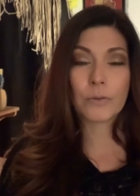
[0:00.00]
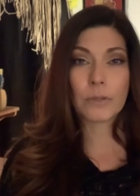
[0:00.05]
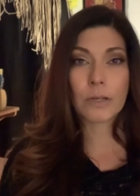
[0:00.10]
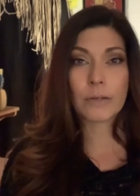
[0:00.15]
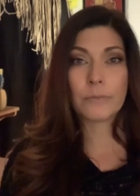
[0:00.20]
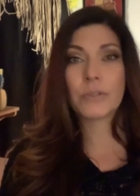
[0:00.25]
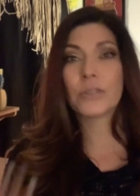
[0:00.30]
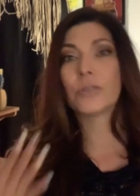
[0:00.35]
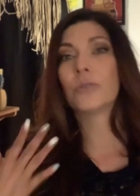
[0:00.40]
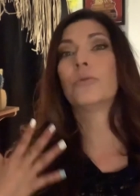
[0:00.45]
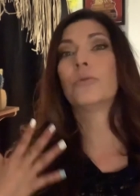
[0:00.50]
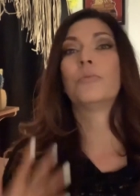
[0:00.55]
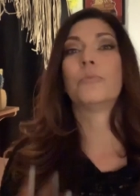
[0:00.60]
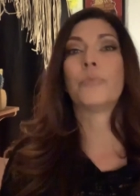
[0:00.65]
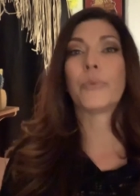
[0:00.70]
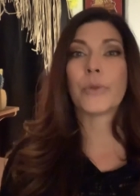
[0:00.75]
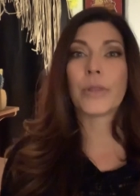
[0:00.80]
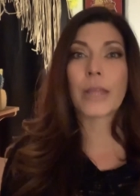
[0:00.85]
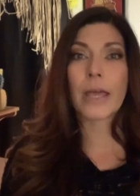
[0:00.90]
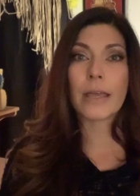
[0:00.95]
I'm so
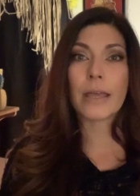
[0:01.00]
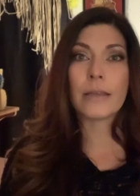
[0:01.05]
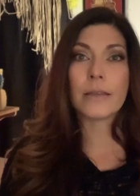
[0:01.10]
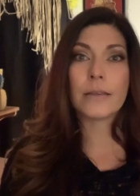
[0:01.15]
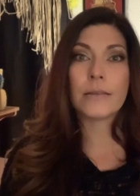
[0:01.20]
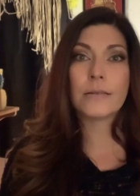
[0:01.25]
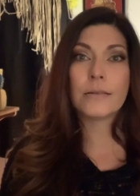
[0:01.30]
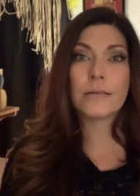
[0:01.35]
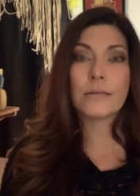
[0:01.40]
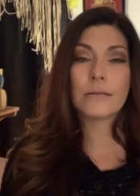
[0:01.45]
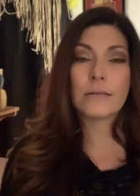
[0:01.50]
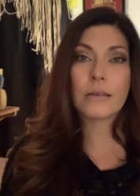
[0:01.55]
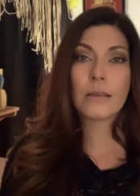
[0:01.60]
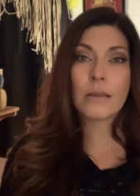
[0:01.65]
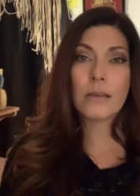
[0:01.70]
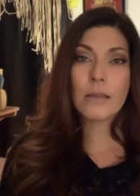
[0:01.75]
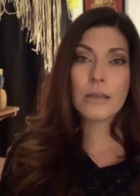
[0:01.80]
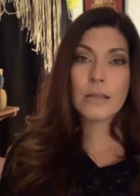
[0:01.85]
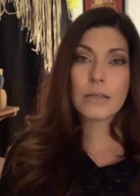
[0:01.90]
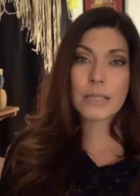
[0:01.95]
blessed
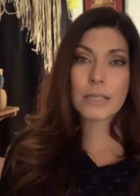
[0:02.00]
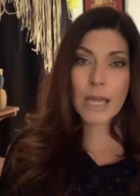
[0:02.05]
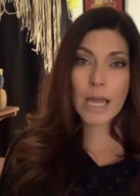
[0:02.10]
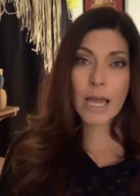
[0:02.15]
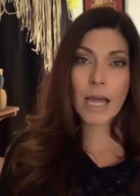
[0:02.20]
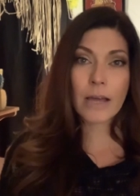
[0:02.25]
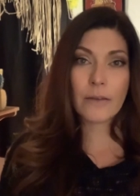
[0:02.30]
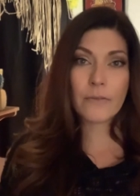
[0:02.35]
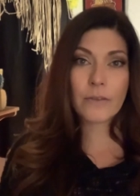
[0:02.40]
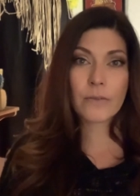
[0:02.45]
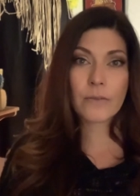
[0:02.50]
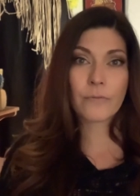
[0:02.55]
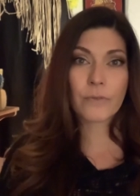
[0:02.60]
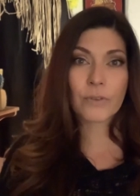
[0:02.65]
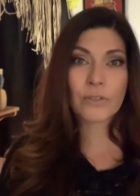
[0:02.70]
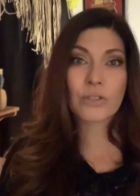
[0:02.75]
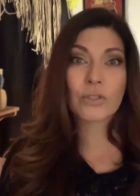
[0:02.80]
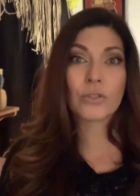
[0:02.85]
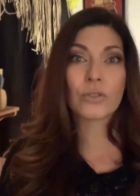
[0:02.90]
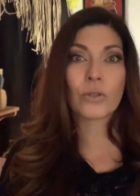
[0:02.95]
to have him for
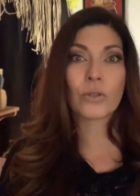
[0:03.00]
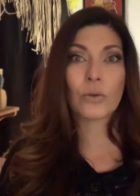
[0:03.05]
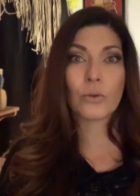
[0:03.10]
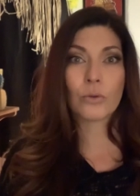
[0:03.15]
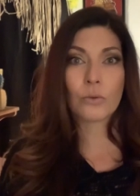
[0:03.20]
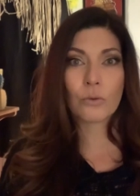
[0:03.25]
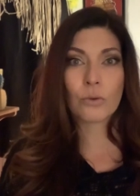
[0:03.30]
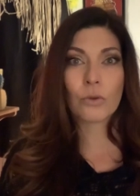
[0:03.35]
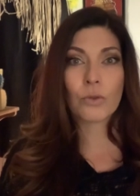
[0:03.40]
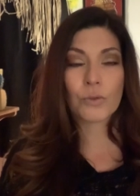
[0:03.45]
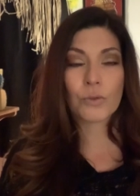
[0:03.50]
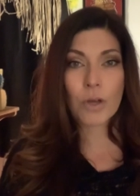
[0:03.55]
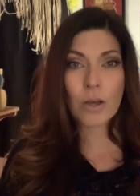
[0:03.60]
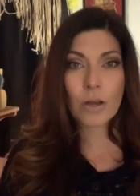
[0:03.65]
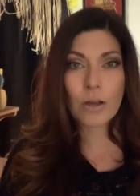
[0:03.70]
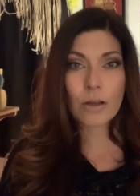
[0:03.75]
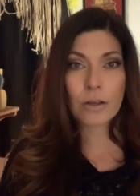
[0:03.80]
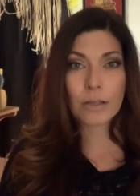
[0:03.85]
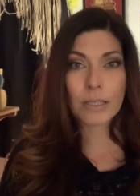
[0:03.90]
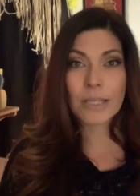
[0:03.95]
so long.